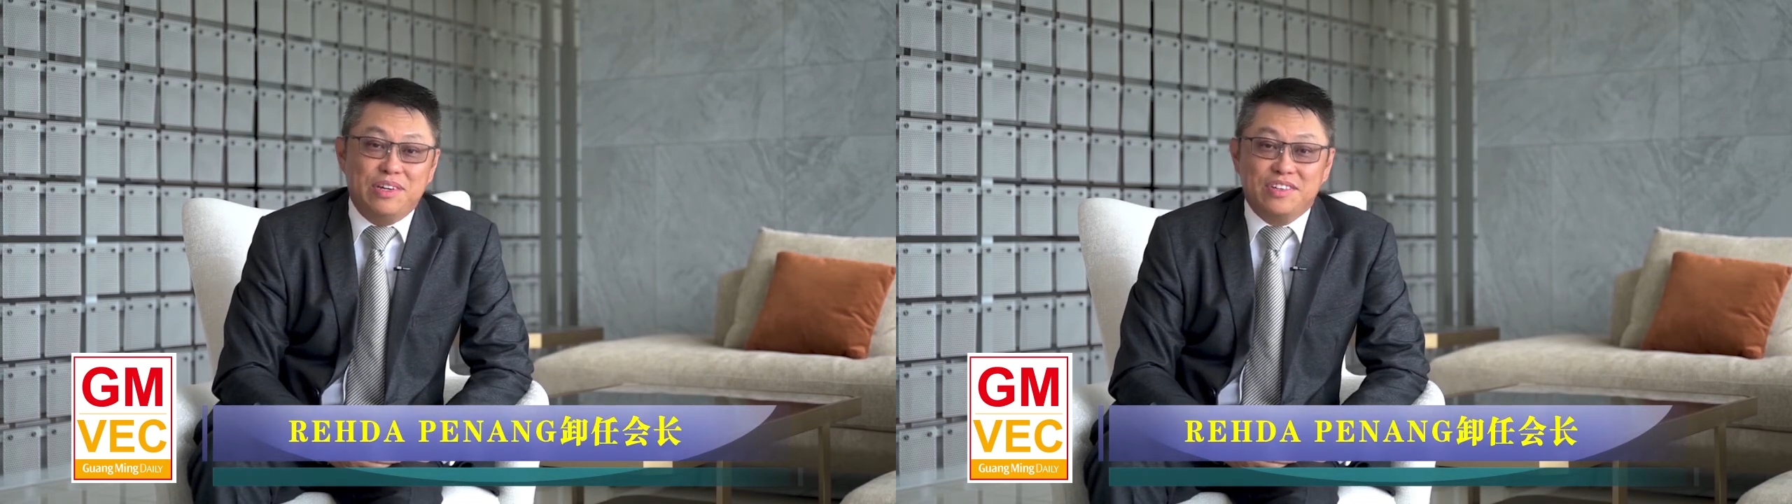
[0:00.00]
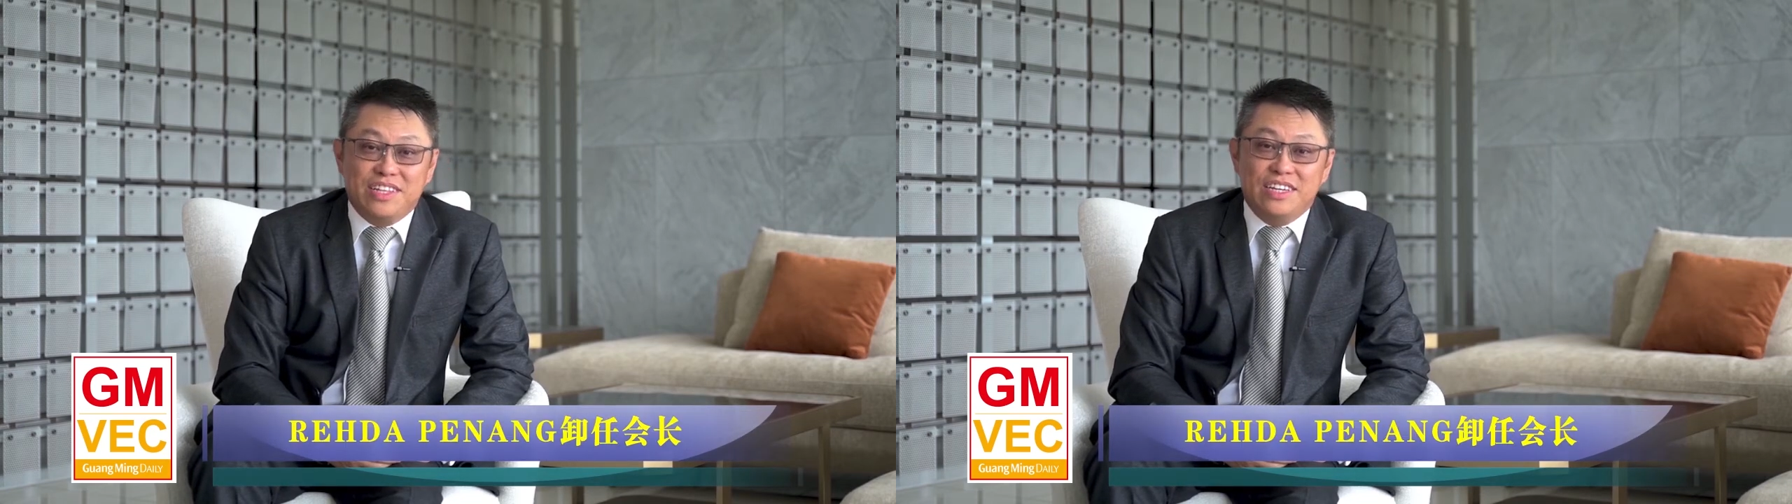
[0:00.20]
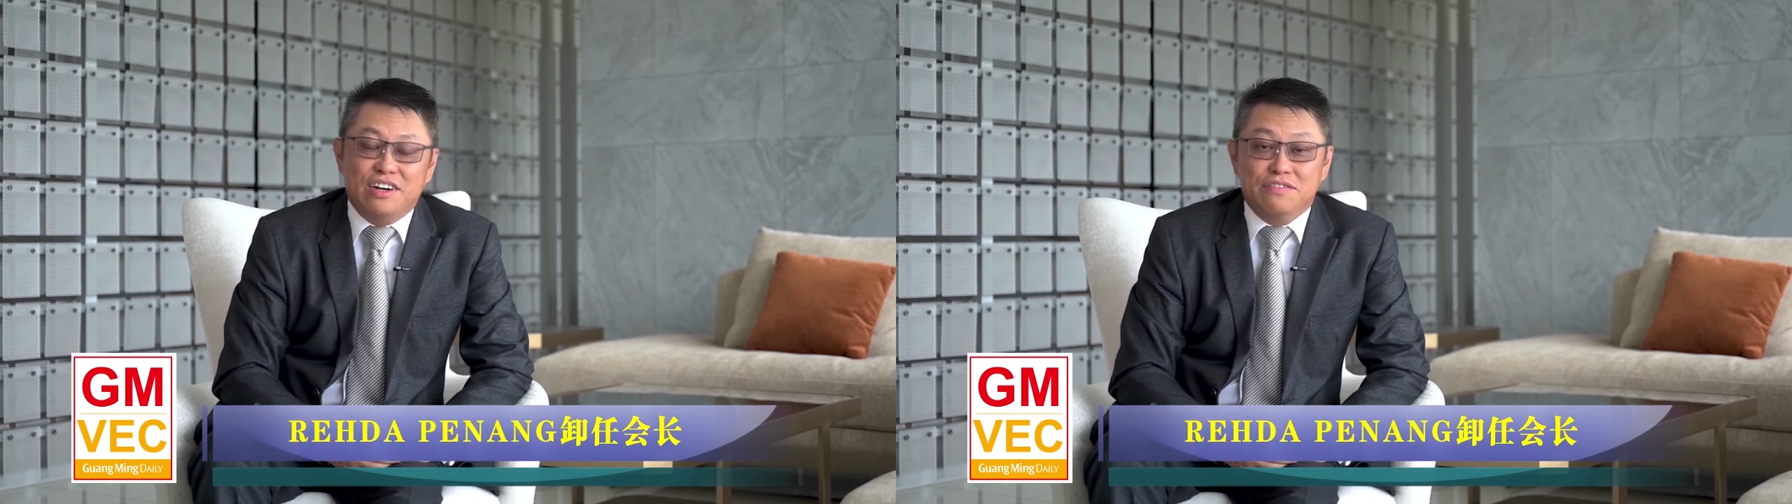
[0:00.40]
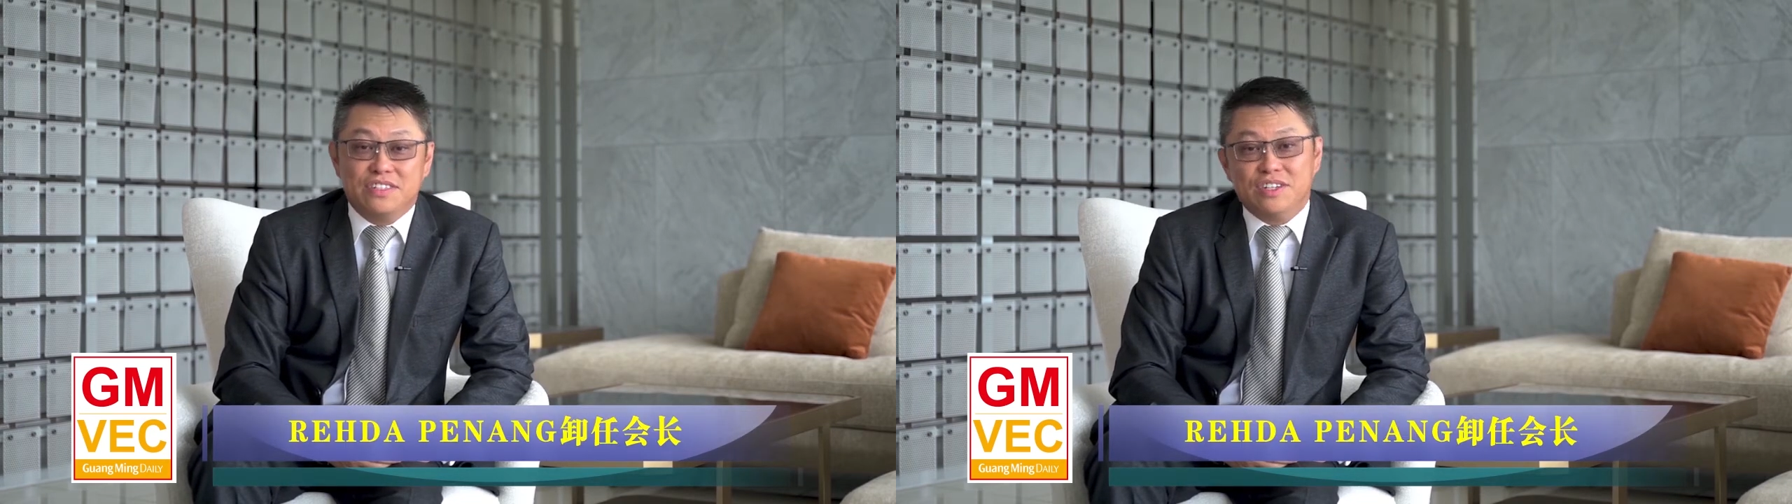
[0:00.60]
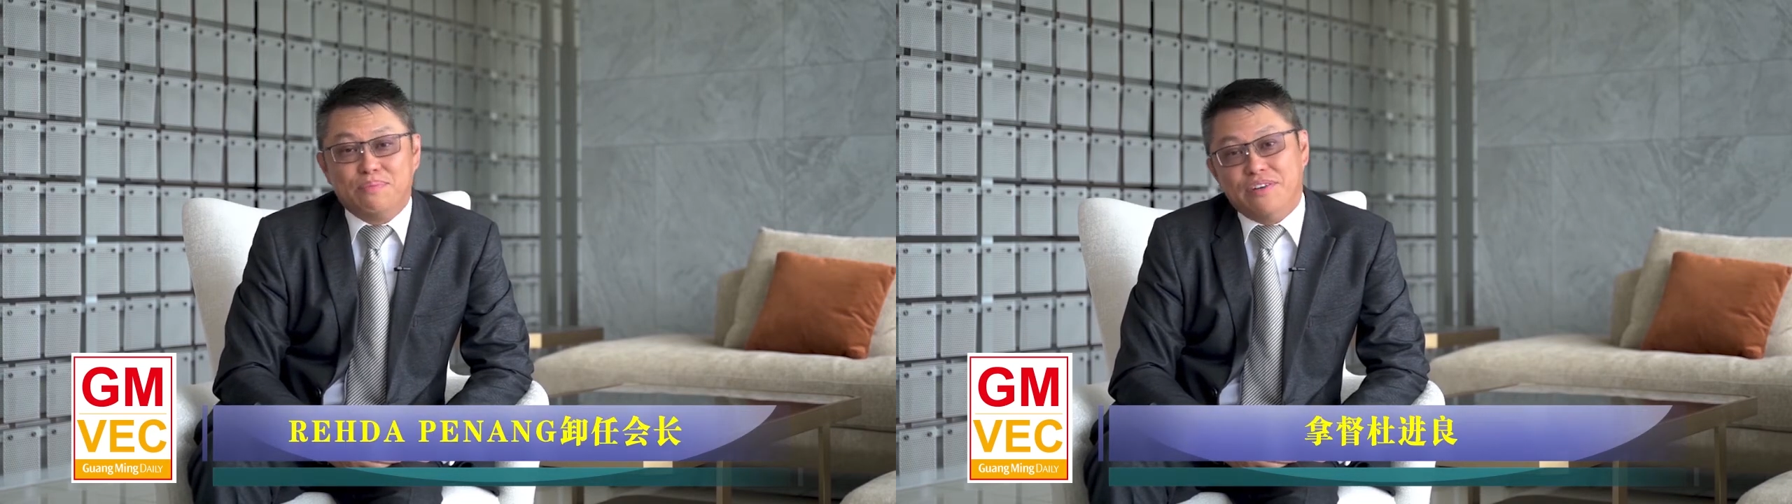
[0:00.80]
duty of
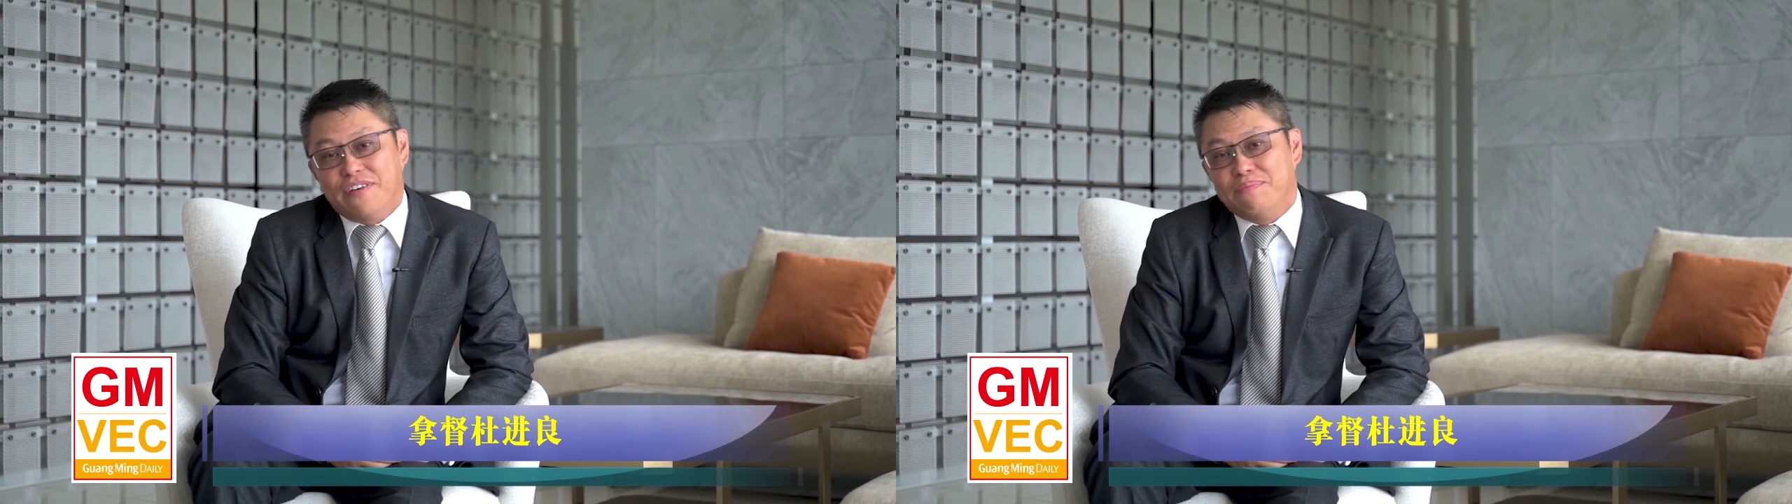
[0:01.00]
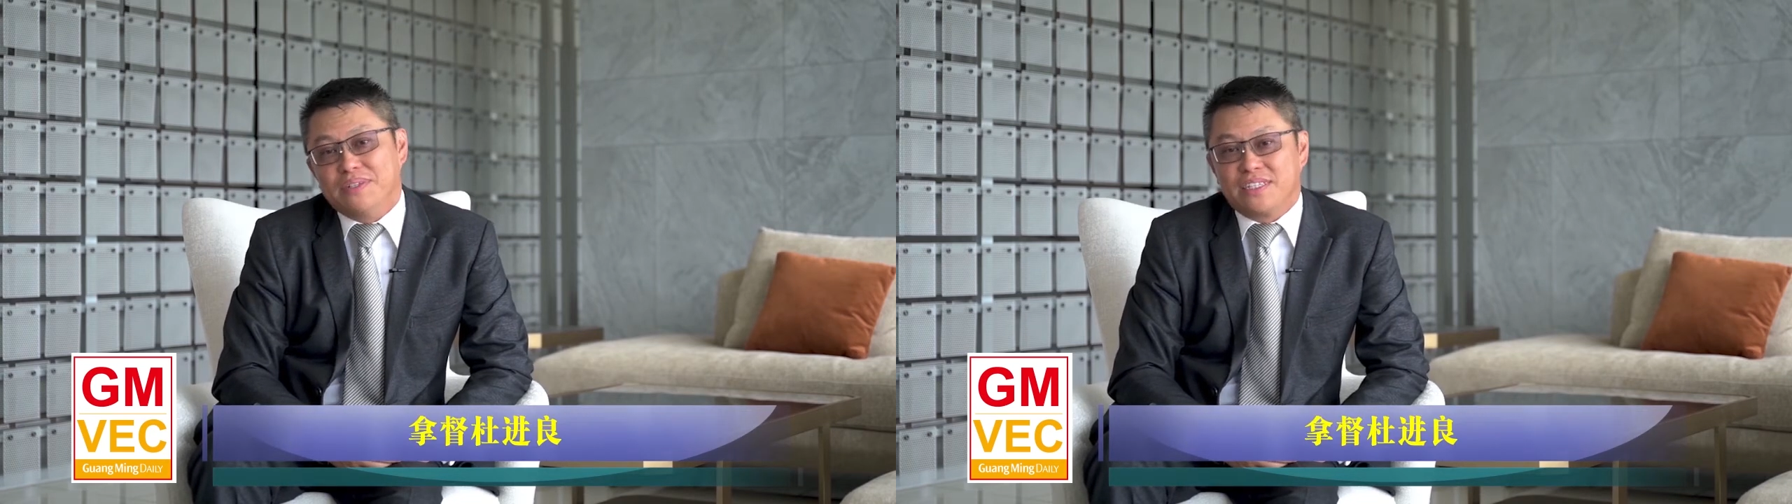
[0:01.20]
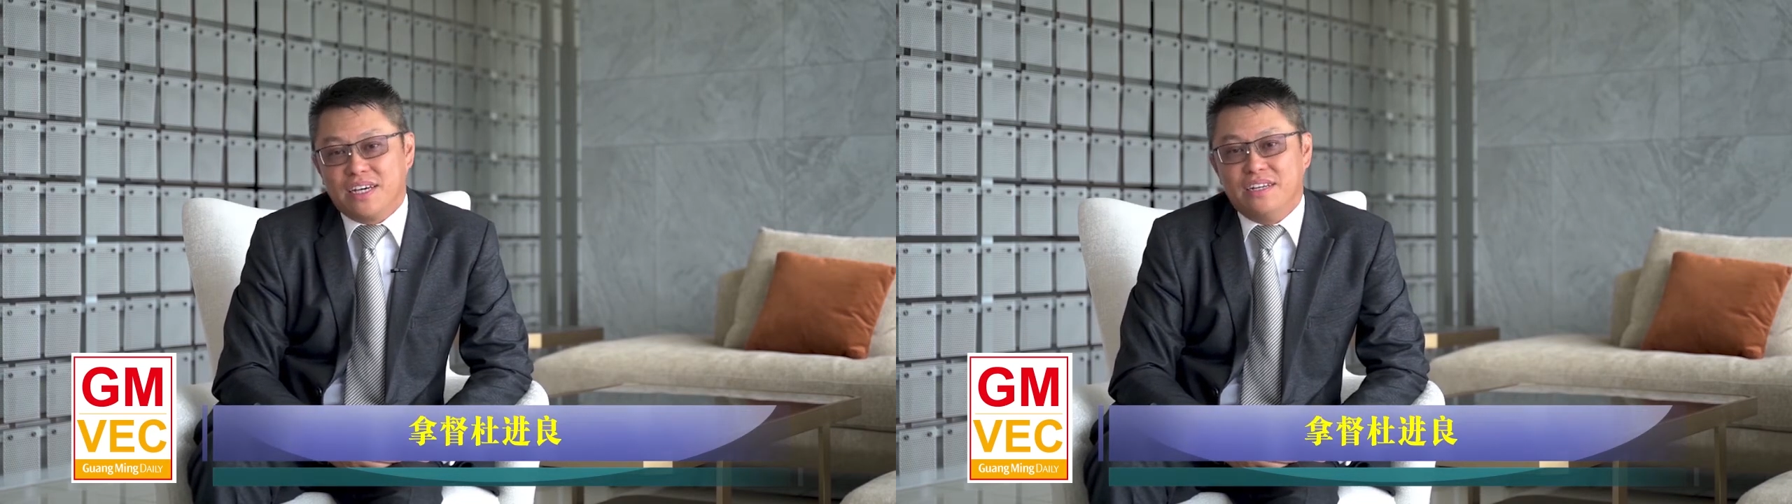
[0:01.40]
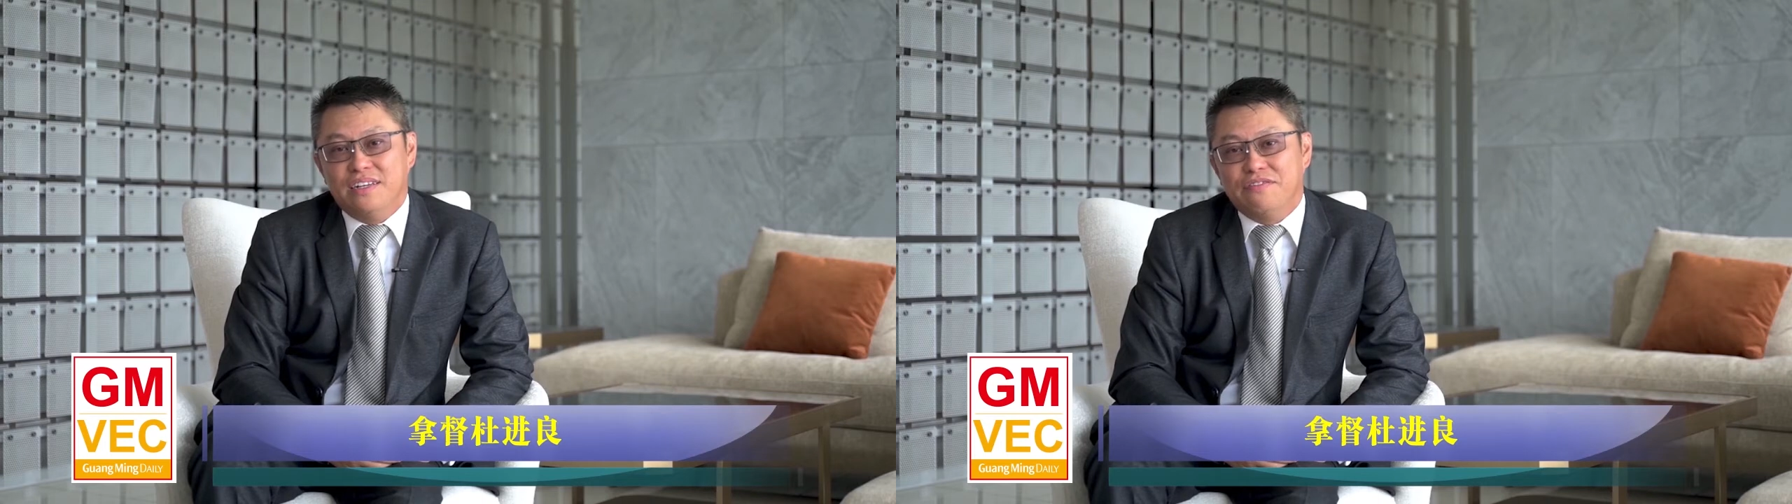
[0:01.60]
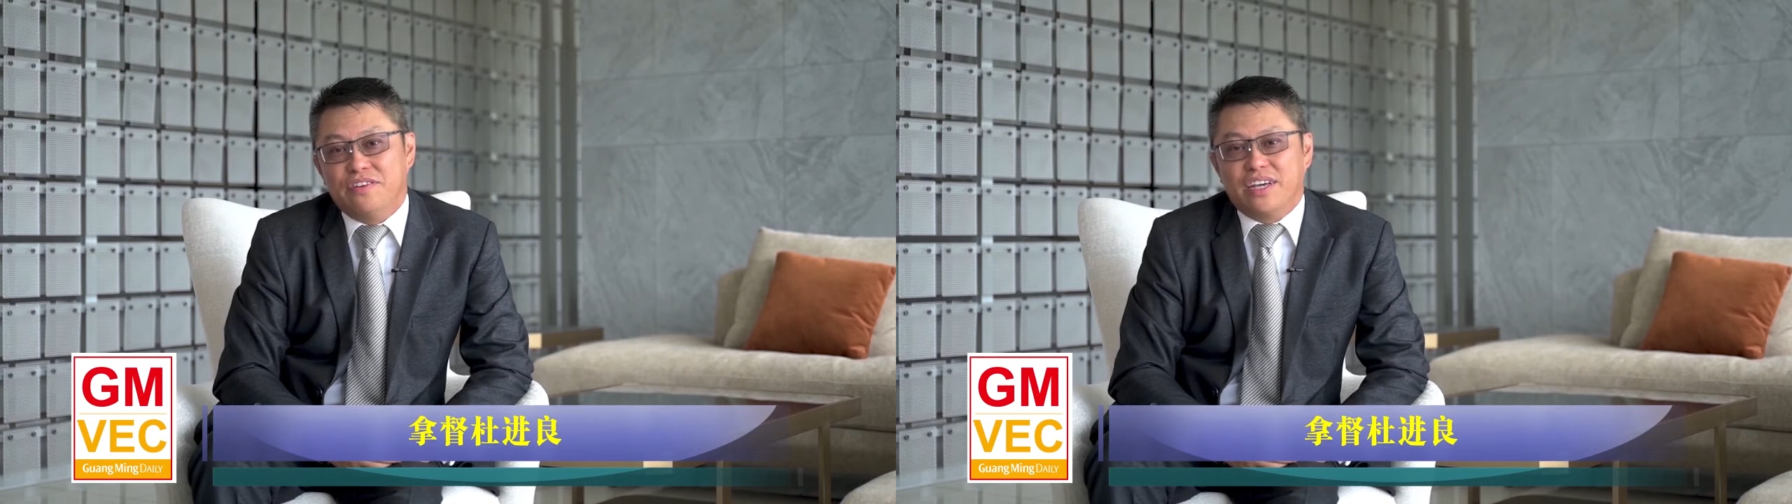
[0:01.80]
0.5% for